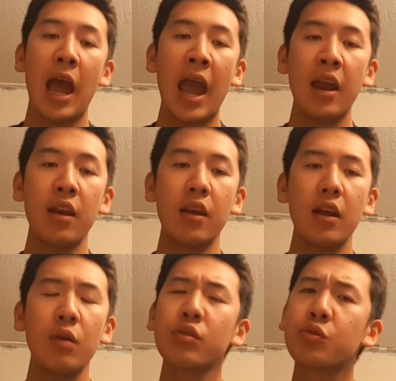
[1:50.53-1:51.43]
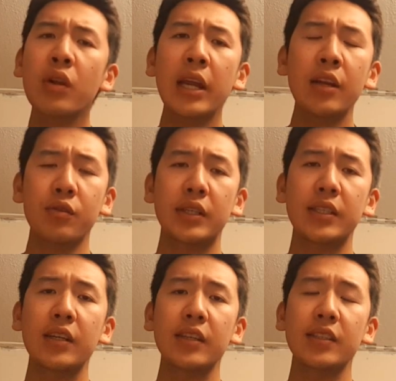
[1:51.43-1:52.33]
and it was really
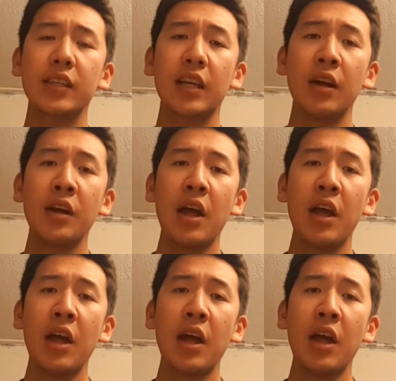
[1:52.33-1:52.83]
interesting to see